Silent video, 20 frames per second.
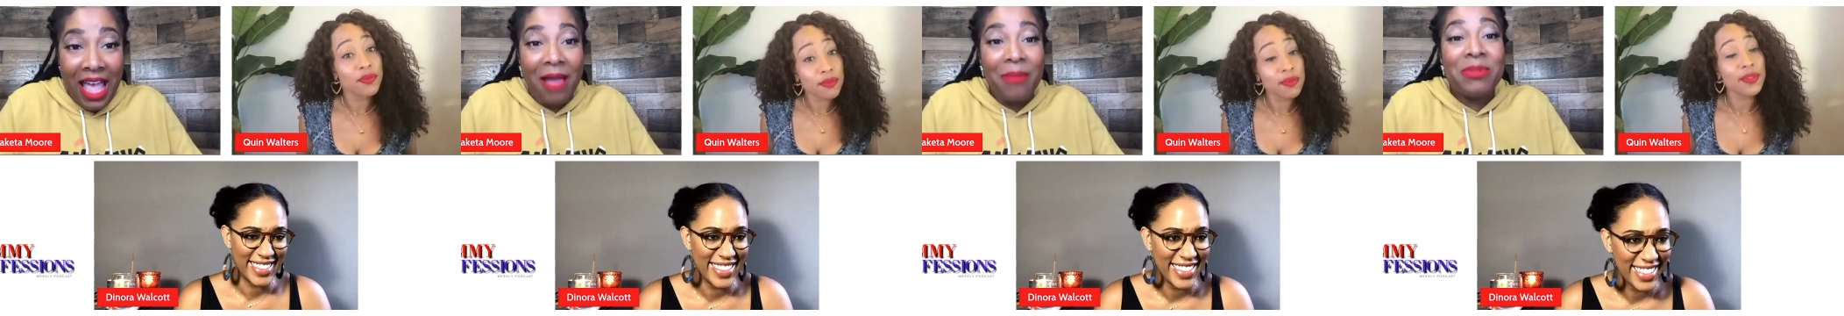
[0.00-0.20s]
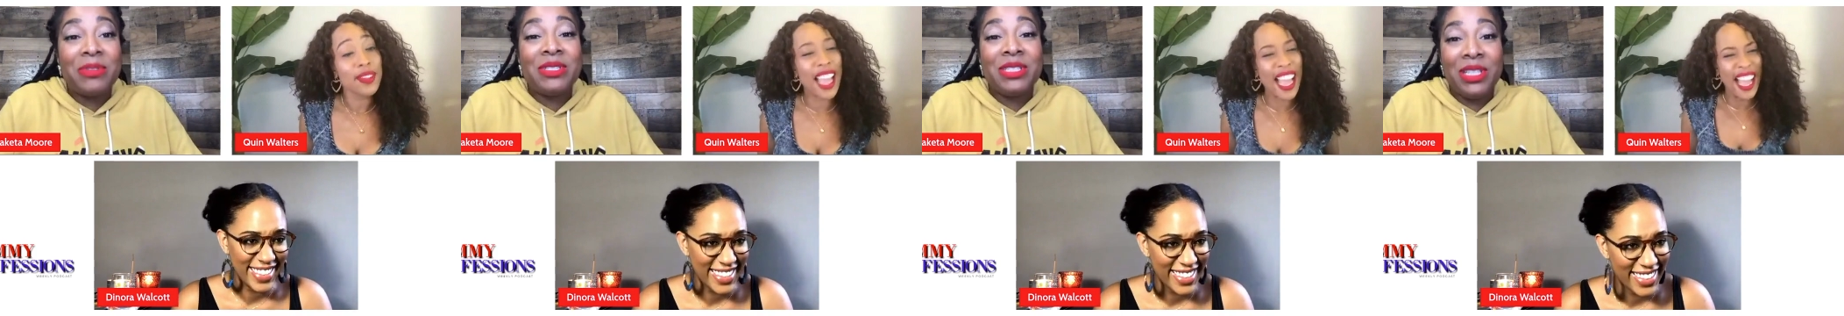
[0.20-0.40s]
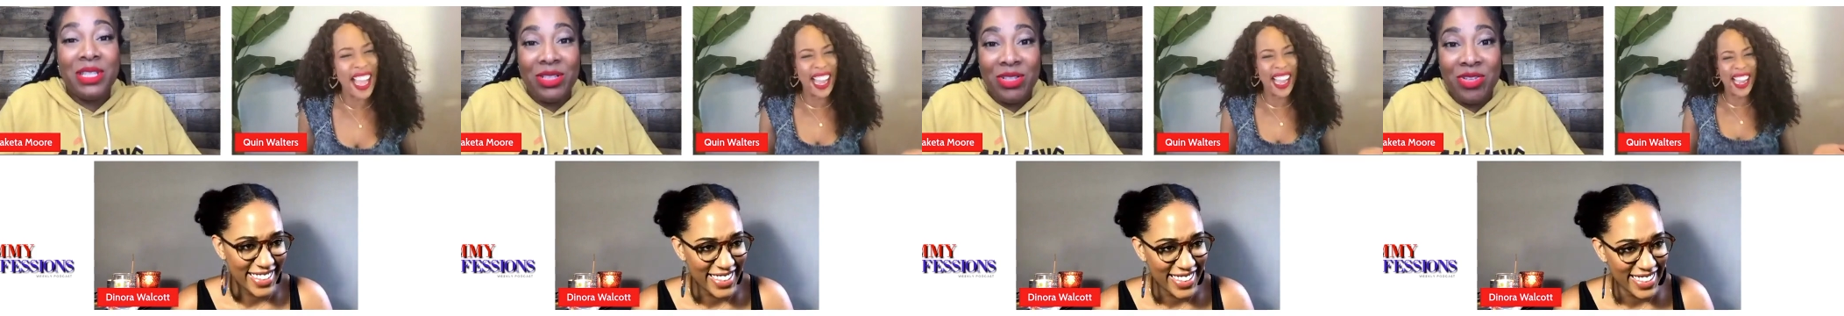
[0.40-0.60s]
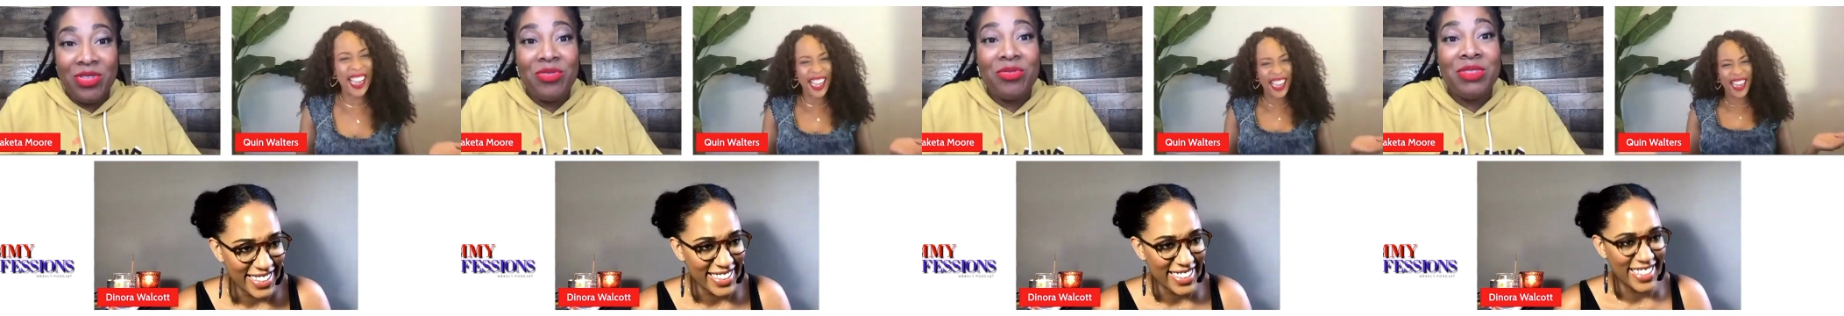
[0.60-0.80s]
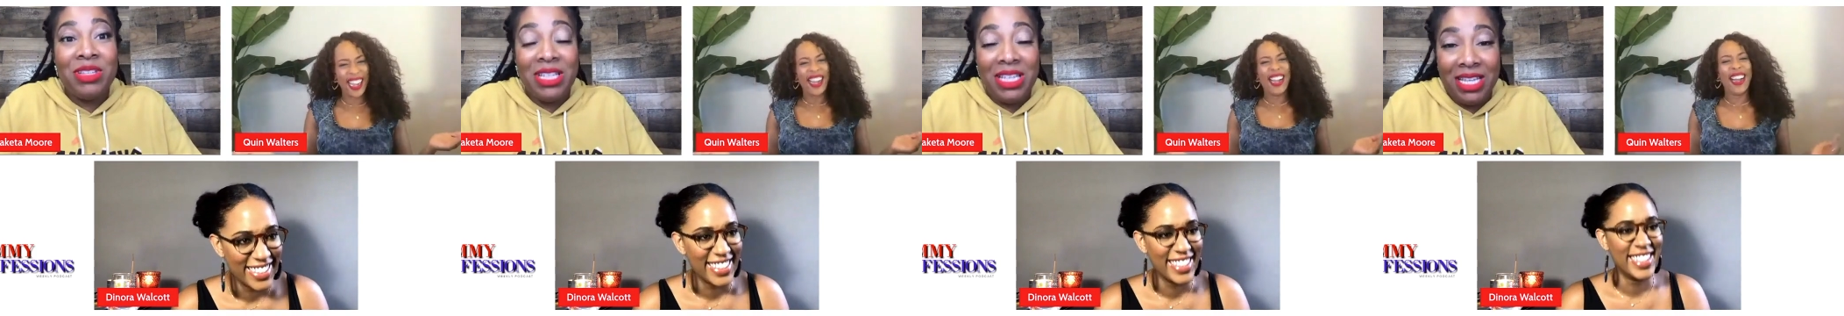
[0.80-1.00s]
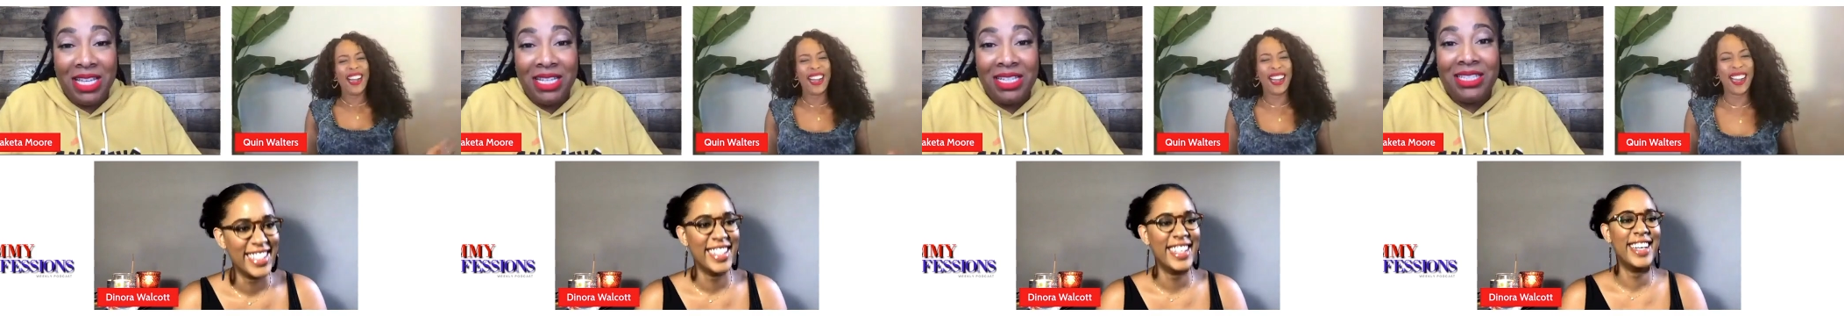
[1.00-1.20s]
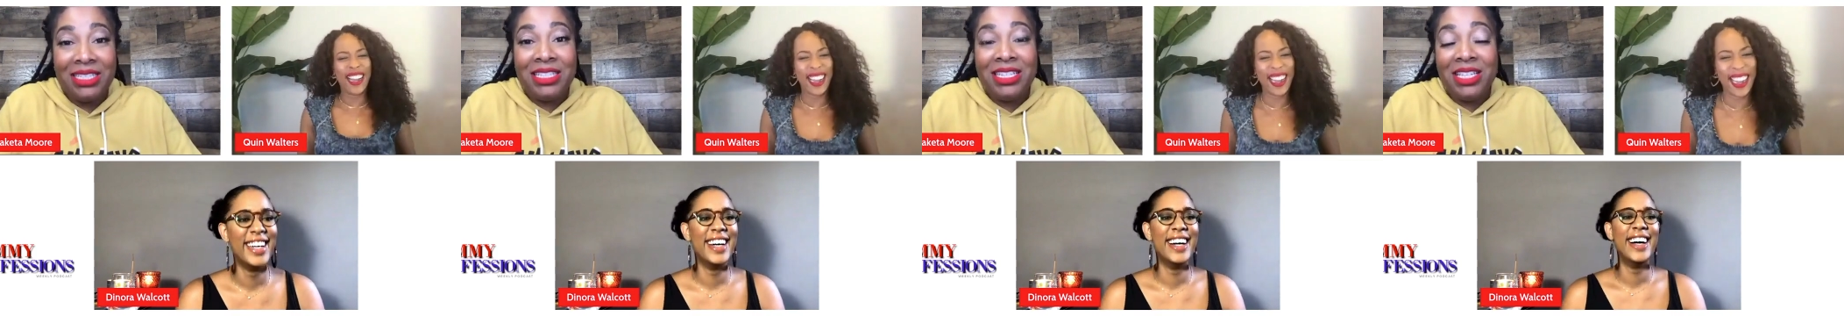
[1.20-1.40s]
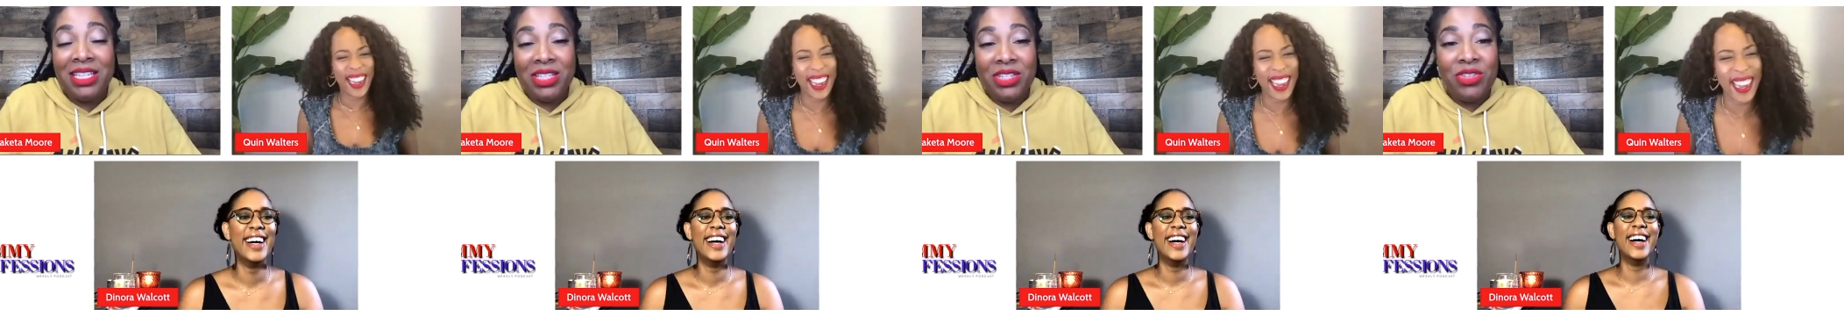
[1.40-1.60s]
Speaker 1: Absolutely.
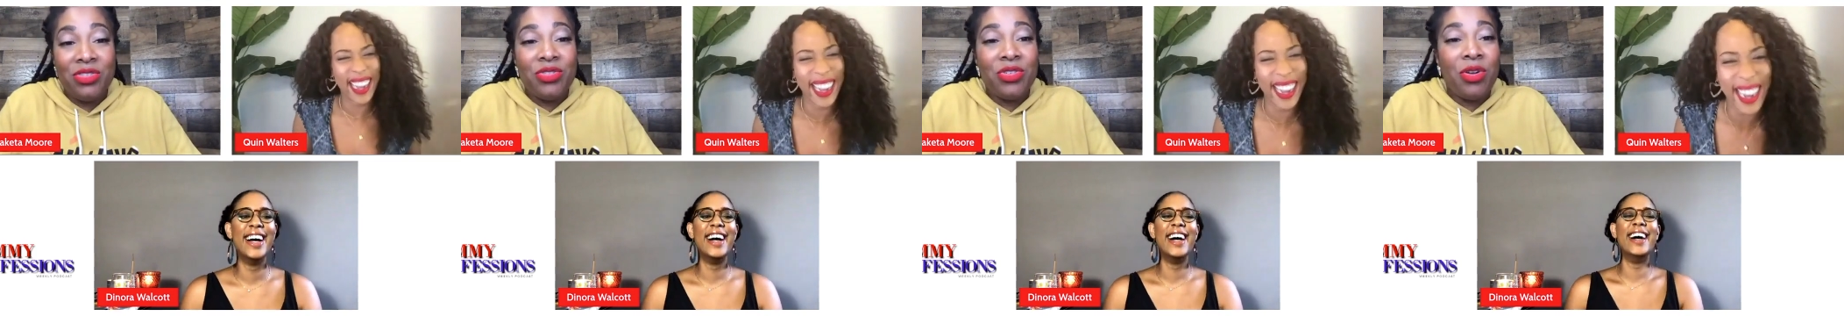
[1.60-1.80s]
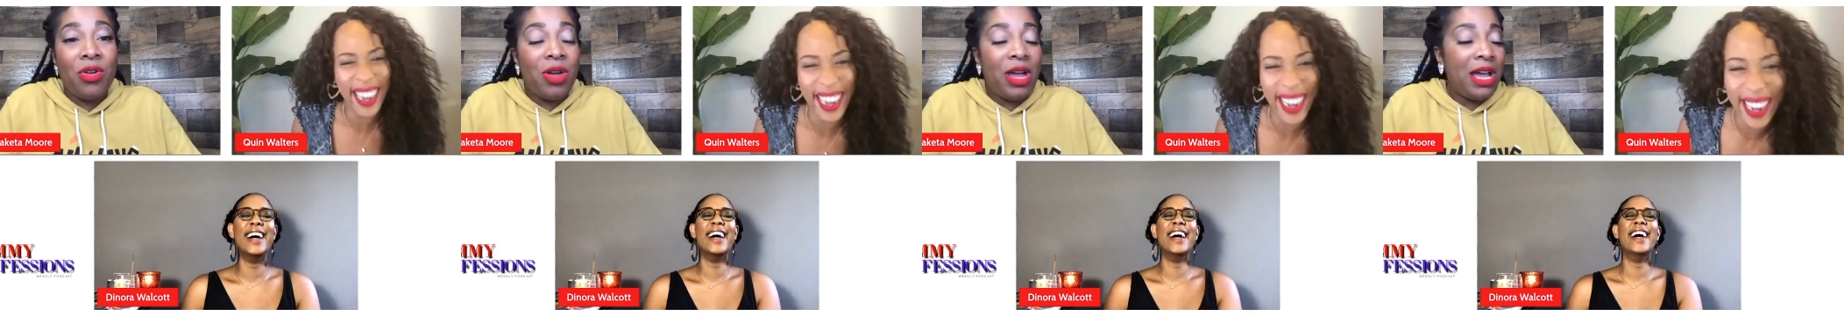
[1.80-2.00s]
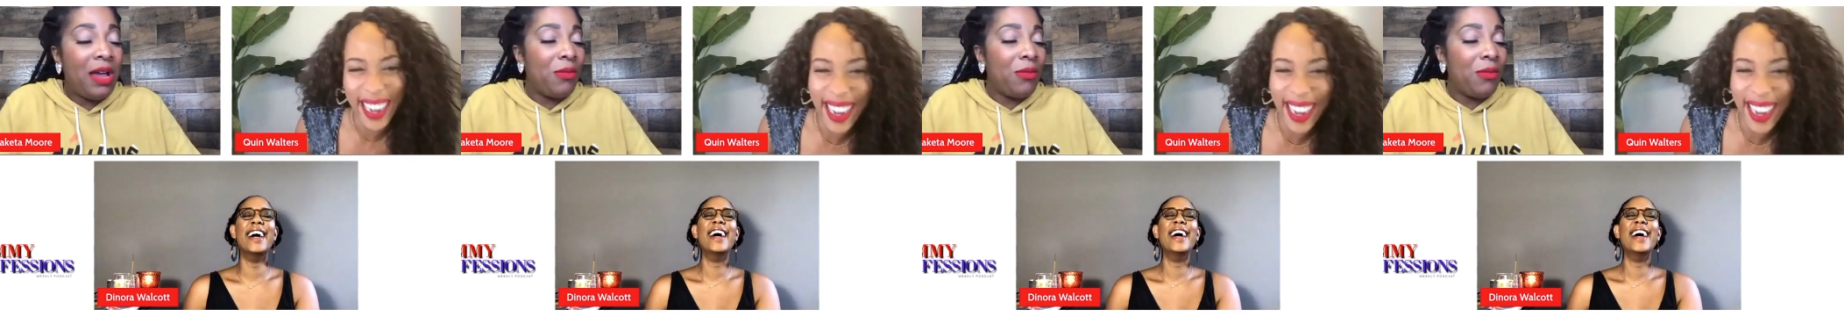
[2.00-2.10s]
Did you know